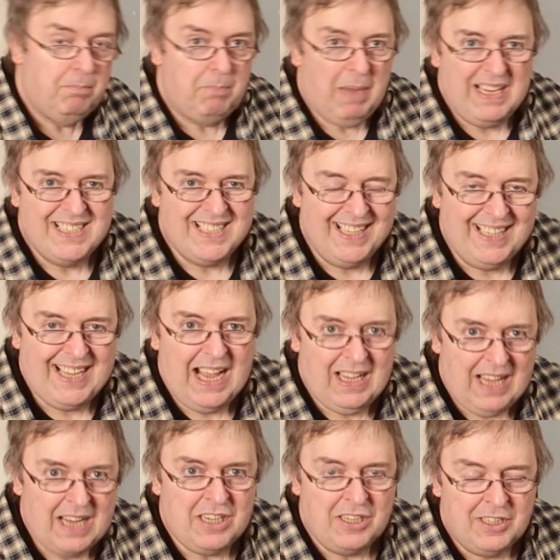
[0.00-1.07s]
basic
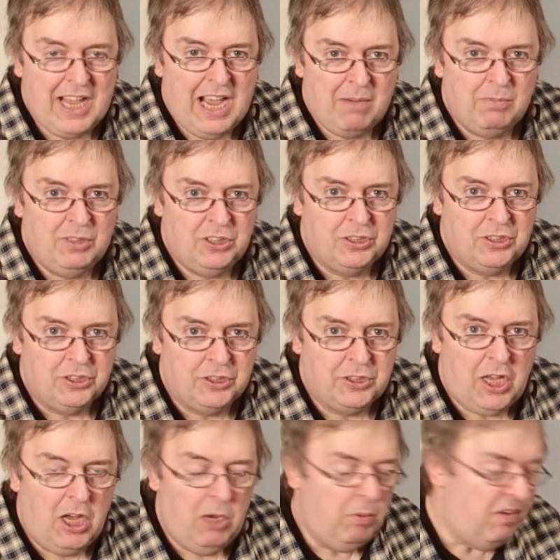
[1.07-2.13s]
Canon cameras to
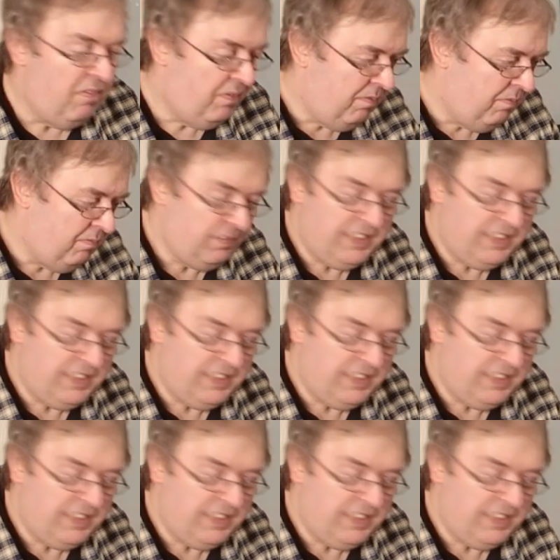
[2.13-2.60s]
start with,